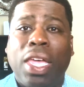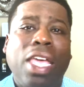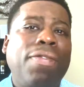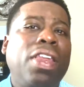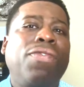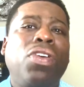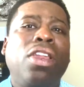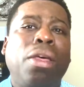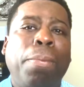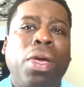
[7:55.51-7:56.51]
Even if you're in
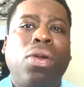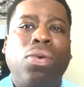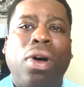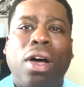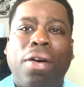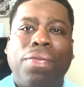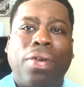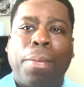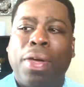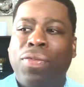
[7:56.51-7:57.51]
the middle of,
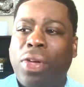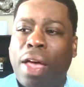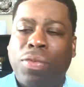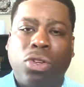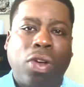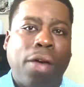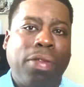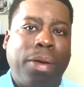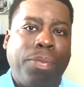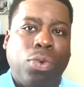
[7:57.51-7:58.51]
if you have to
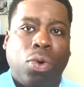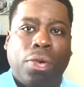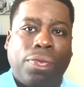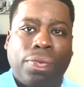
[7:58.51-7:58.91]
travel up north